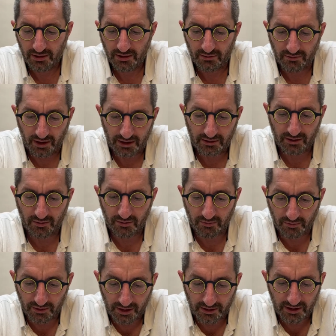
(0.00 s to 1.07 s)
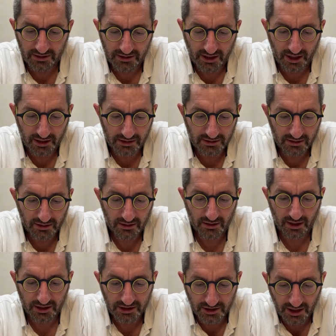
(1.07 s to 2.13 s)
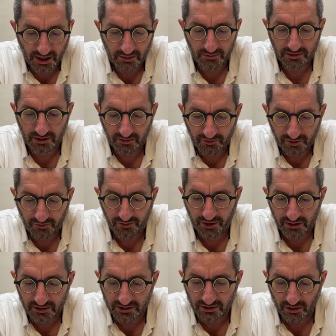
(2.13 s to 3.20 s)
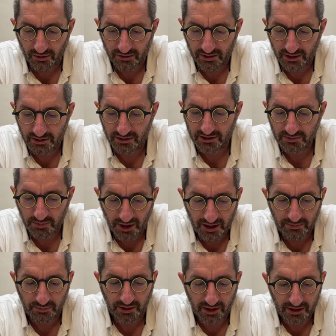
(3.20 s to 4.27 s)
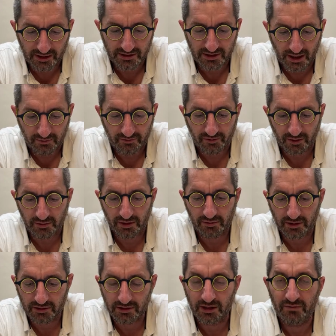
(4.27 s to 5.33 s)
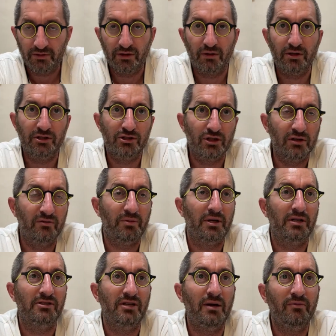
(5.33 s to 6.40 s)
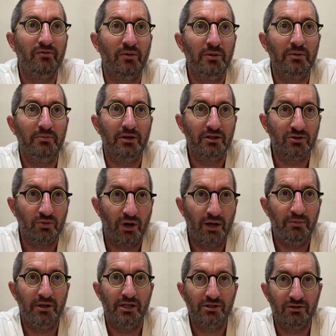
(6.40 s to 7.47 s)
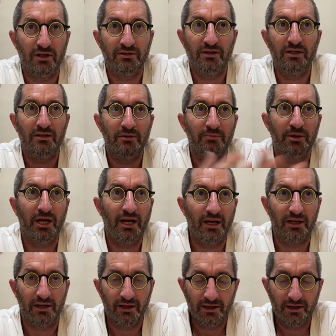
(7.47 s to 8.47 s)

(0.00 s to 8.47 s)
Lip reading: Right? In this case, Hashem fulfilled his oath despite being exempt from it, because even though he should have been exempt from it, because why? Bnei Israel didn't comply.